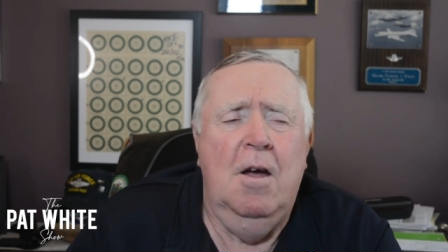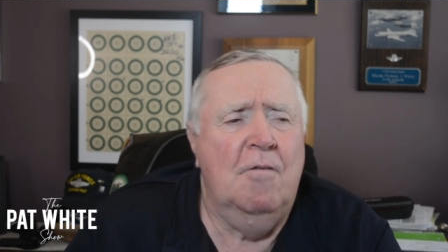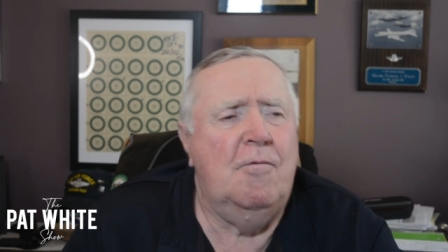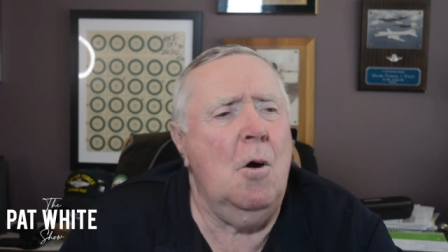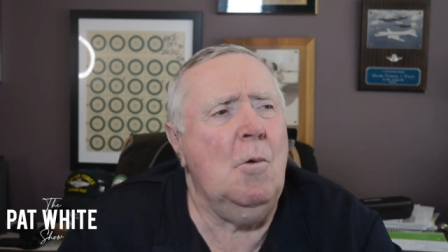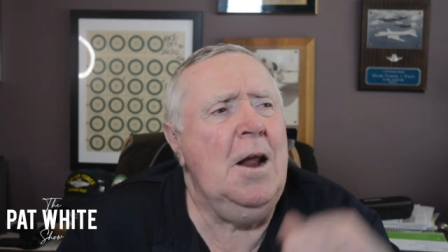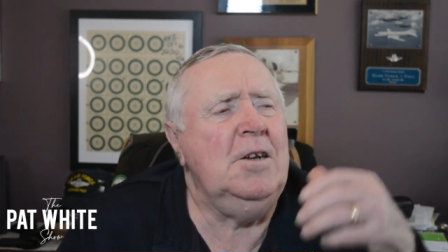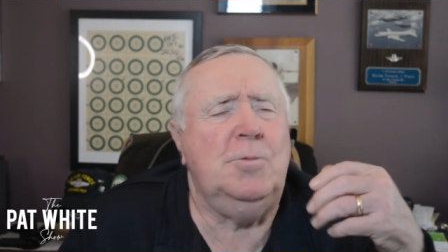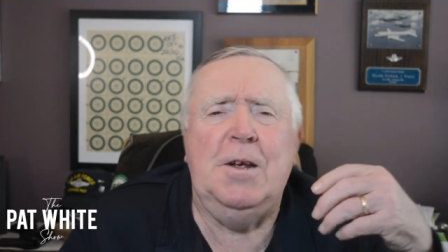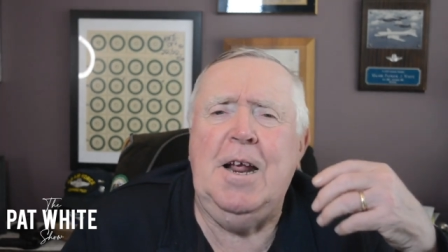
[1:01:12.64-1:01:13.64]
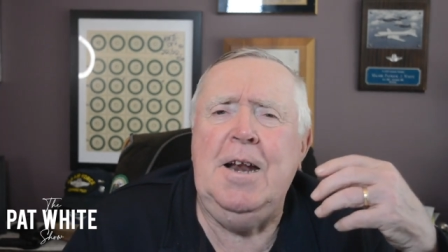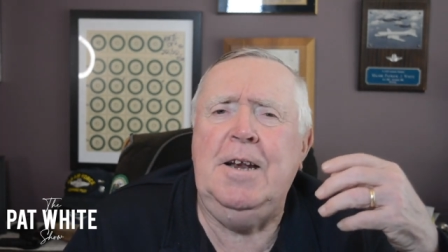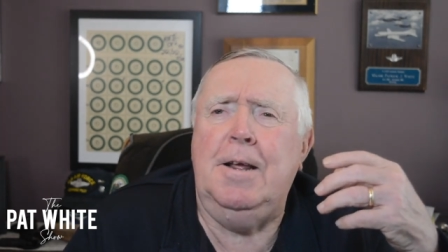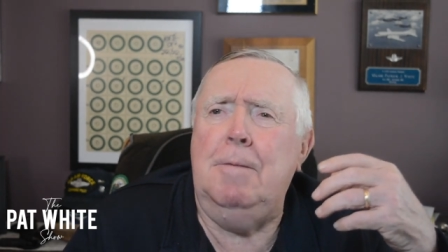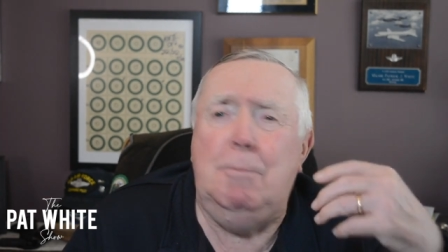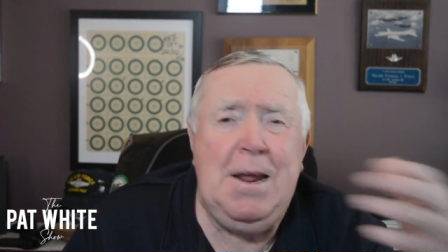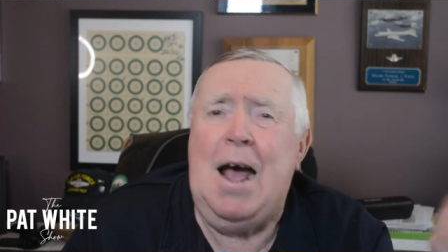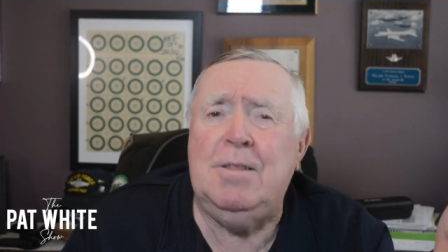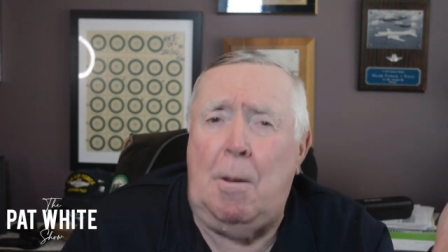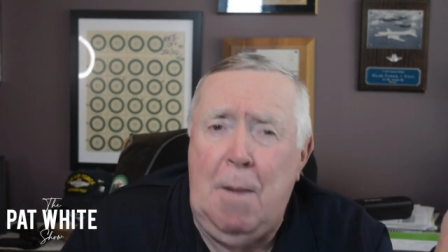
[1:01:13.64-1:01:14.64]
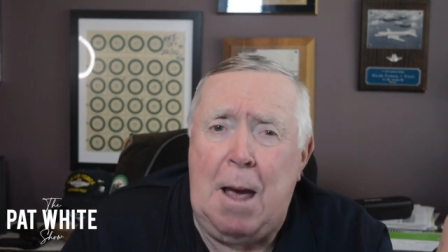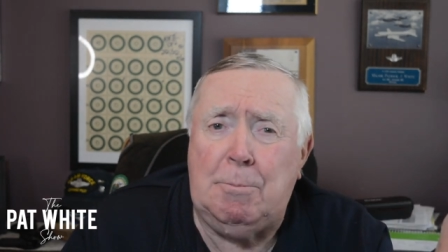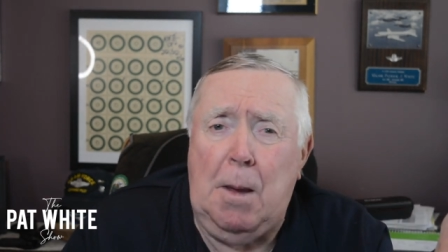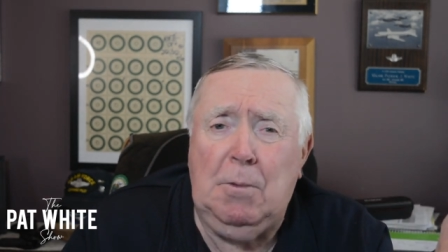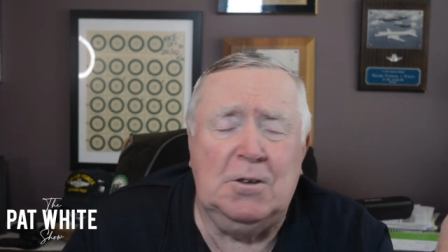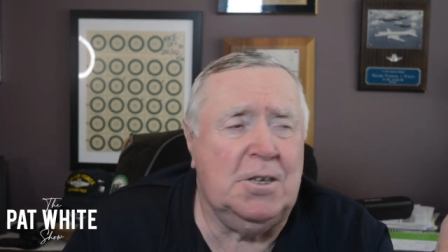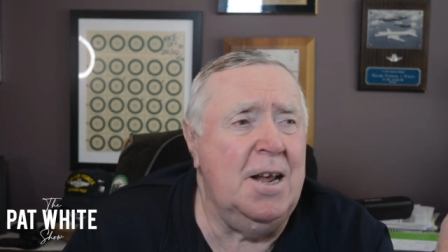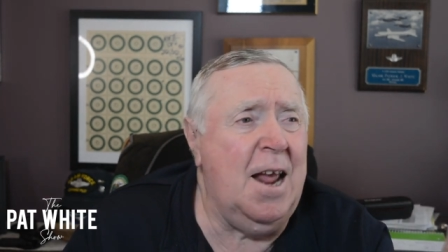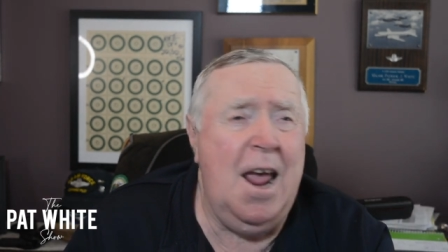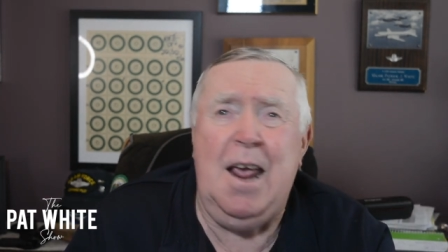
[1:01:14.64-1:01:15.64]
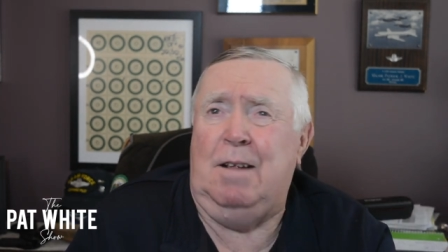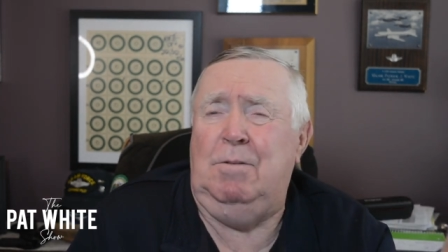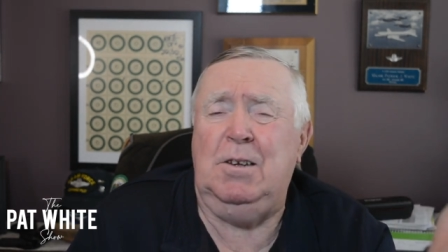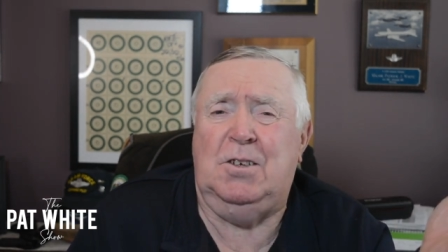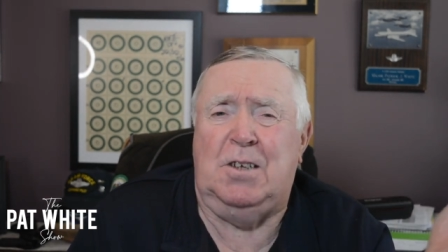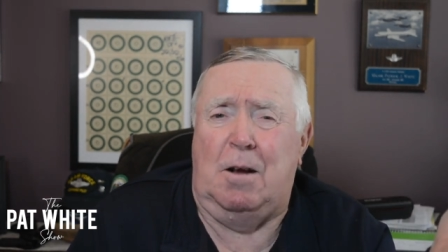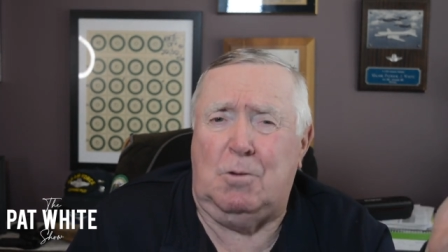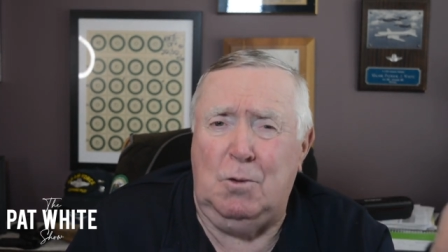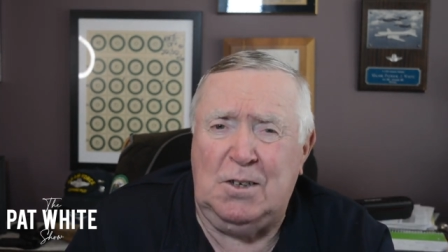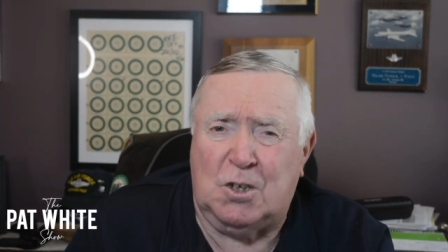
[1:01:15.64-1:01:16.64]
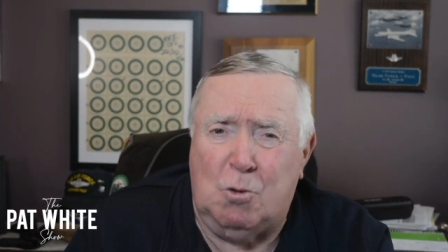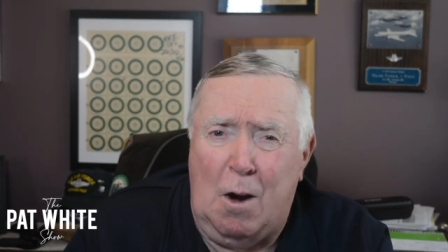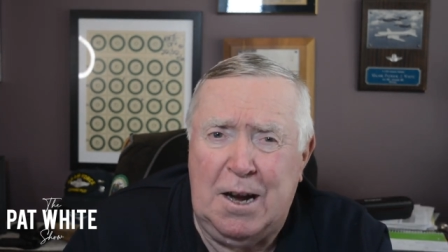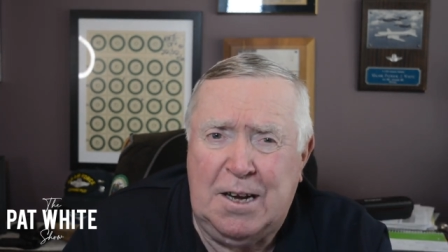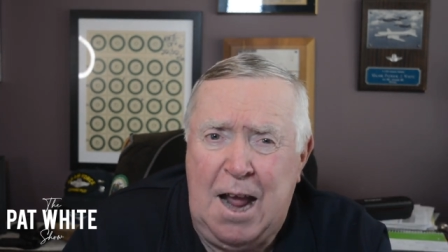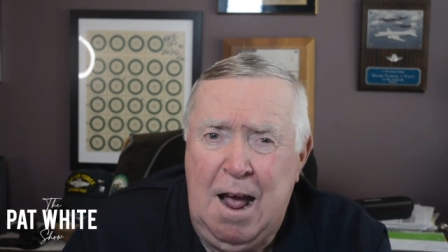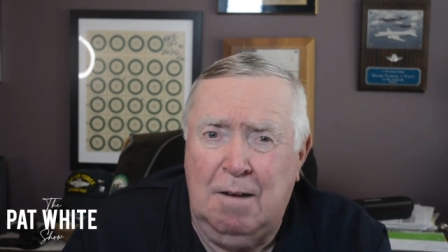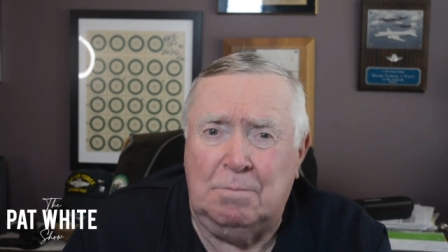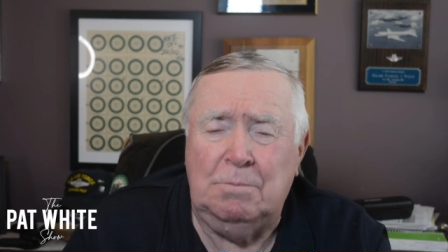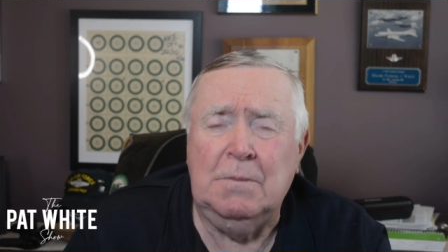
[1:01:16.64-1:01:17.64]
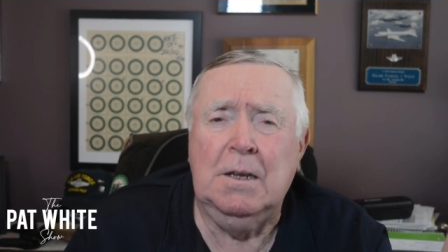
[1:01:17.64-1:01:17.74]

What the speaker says: Fort Wayne is beginning to be on the map. People are saying, hey, this is quite a town.